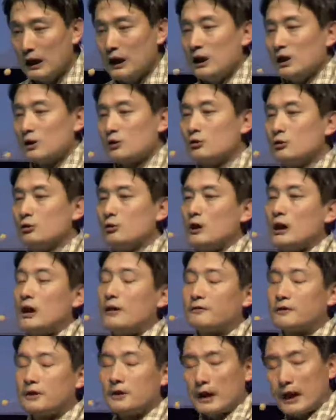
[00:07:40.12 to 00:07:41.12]
So
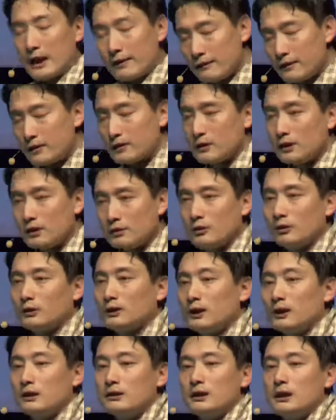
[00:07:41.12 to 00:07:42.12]
after having done all
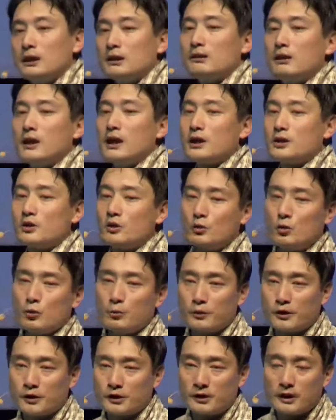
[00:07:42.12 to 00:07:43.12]
that, the actual
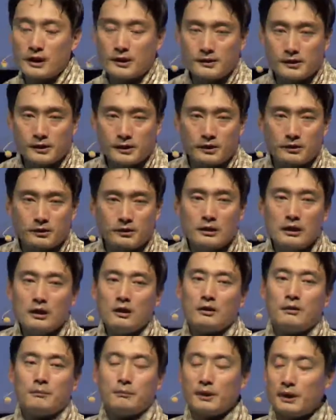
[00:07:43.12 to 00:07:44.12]
operationalization
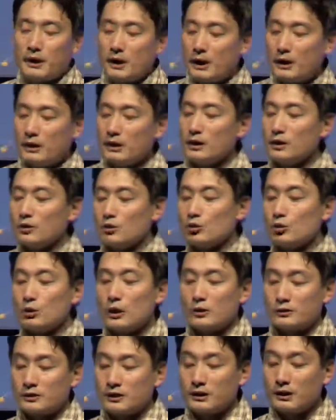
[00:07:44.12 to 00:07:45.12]
began in
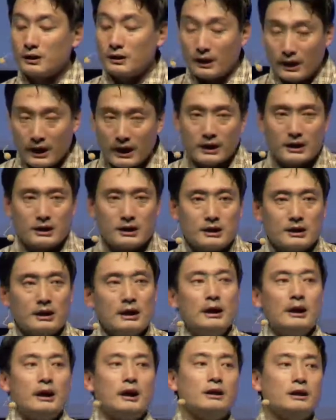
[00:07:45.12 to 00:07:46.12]
2008.
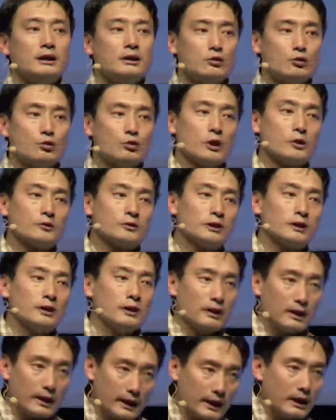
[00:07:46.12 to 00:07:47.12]
And in
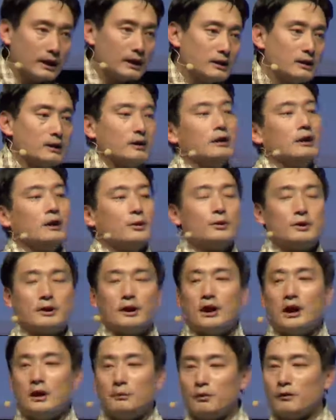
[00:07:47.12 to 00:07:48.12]
2008, with the
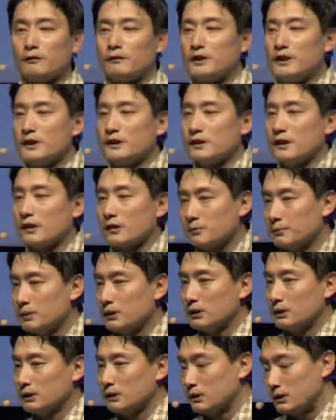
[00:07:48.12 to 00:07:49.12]
help of these
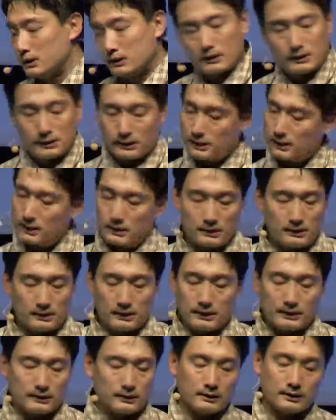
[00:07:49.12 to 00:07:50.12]
experts
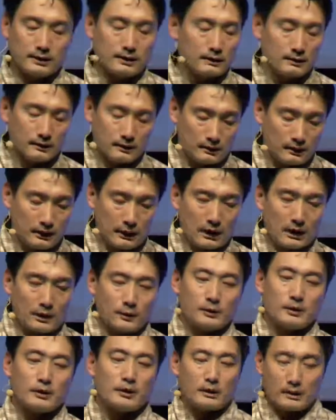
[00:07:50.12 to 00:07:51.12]

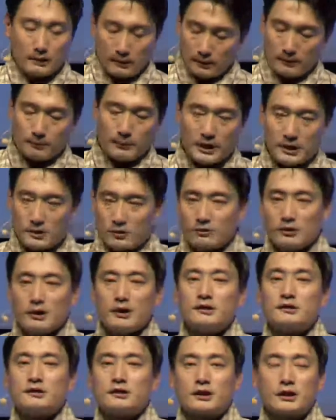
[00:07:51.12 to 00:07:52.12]
based on the
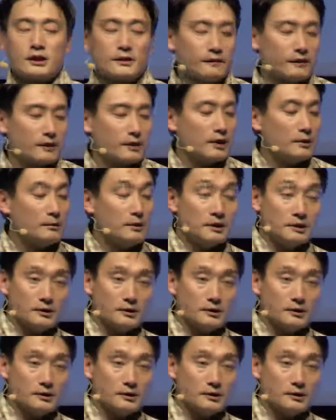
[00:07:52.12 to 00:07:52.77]
instruction of the government,